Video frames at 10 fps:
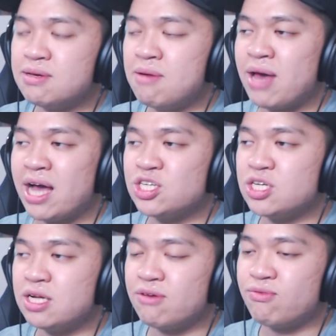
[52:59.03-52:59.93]

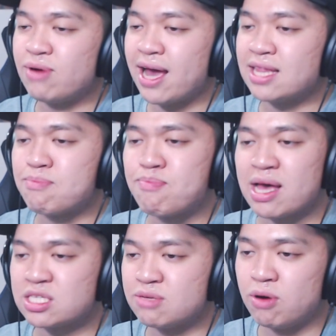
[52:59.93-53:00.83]
imagine if we had the
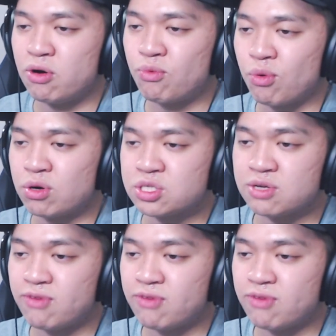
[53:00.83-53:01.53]
best of both worlds of